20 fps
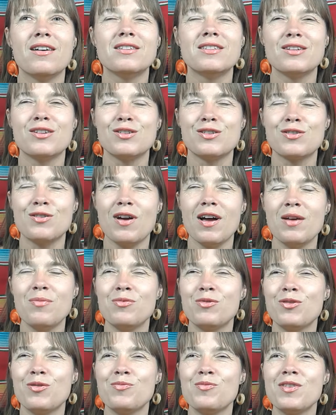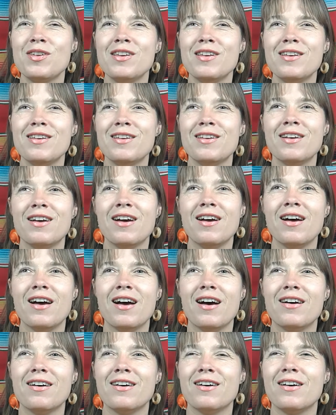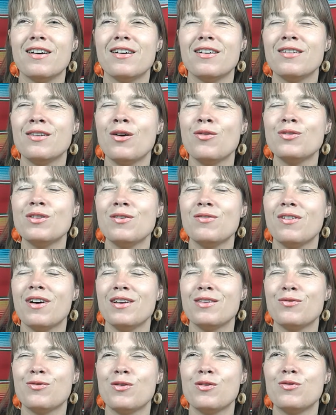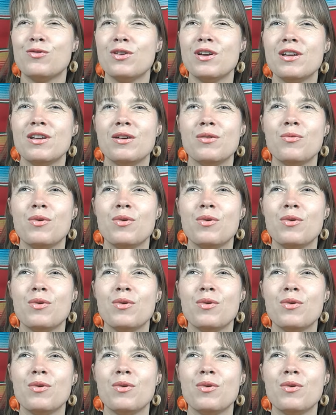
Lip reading: Subscribe to be notified for free